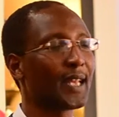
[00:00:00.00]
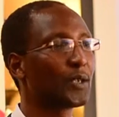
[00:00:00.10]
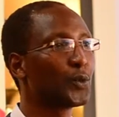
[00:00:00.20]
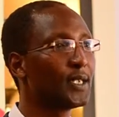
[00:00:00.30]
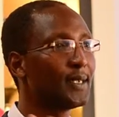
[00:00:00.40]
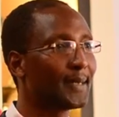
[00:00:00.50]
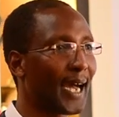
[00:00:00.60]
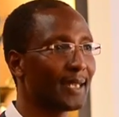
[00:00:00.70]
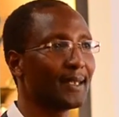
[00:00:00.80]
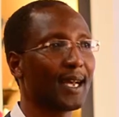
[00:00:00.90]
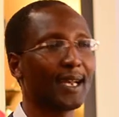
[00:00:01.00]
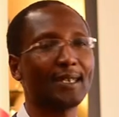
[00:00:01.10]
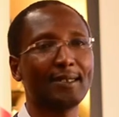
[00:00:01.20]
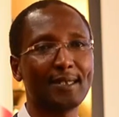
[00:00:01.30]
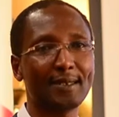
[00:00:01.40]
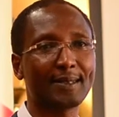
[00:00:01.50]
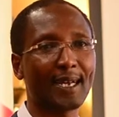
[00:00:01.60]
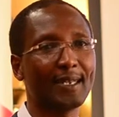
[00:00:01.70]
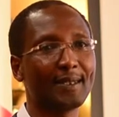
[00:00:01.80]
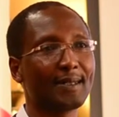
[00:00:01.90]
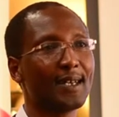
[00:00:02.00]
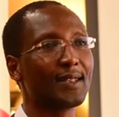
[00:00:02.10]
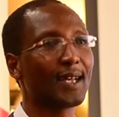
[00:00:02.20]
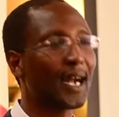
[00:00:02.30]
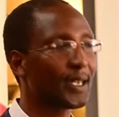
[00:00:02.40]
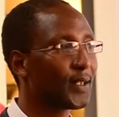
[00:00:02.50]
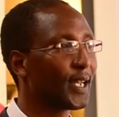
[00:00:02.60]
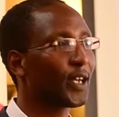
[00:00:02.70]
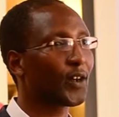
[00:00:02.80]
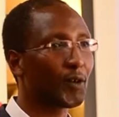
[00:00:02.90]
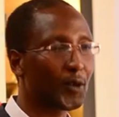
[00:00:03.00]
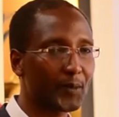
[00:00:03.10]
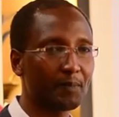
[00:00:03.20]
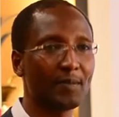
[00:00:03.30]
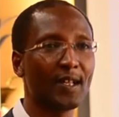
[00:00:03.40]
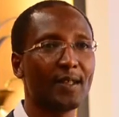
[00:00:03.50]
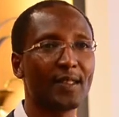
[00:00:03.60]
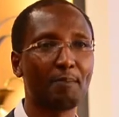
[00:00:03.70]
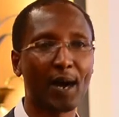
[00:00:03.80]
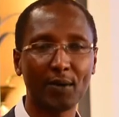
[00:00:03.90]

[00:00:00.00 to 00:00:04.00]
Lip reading: that we design and undertake studies that actually cross the